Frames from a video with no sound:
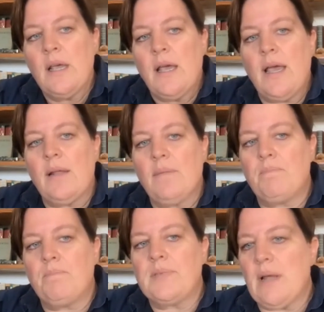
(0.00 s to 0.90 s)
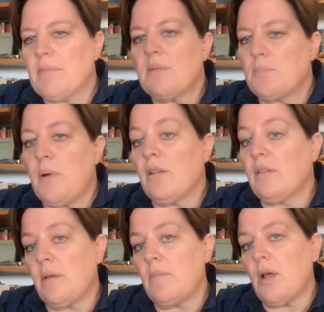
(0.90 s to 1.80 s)
And sometimes both
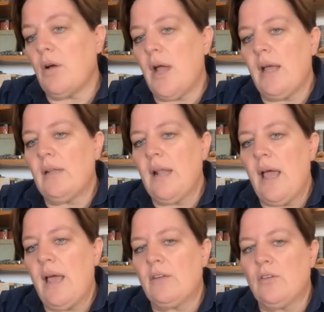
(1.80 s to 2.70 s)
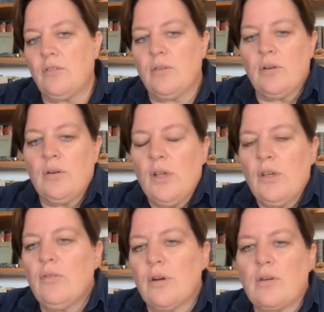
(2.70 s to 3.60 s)
of them go hand in hand. You do
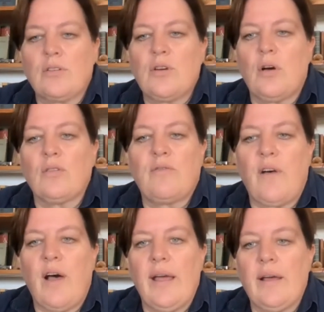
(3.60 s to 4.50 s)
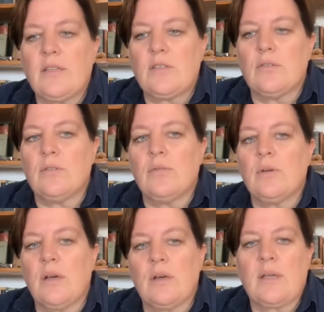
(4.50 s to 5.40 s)
a controlled fire
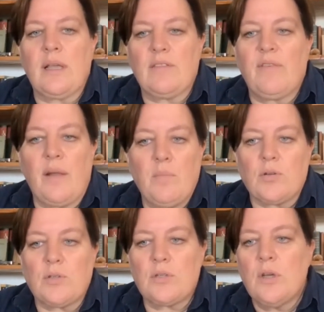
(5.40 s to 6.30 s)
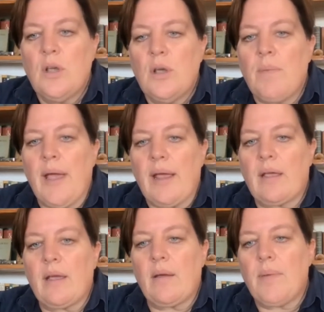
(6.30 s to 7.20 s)
to get the fynbos
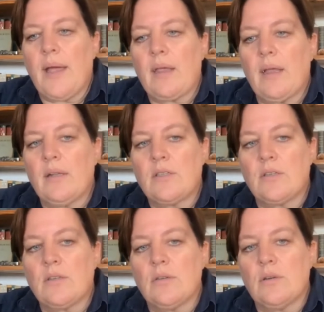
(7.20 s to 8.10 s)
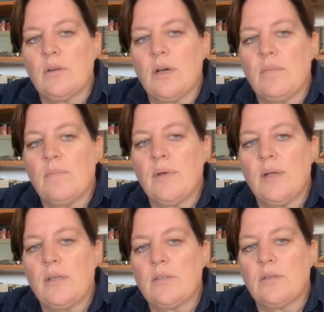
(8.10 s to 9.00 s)
back into
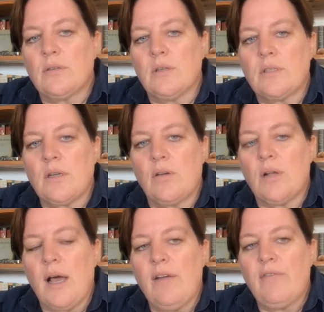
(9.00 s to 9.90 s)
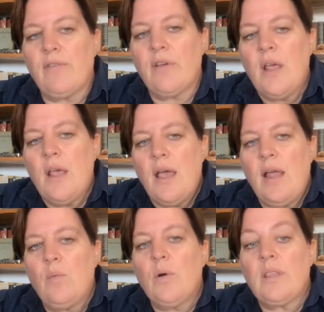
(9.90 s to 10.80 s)
its own life,
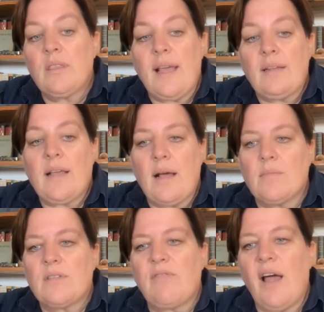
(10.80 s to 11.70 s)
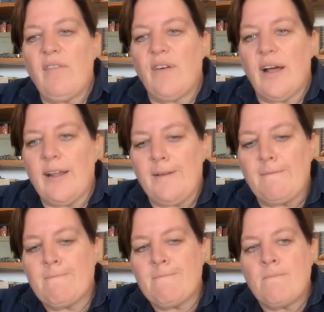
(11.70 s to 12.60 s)
and with that comes firefighting.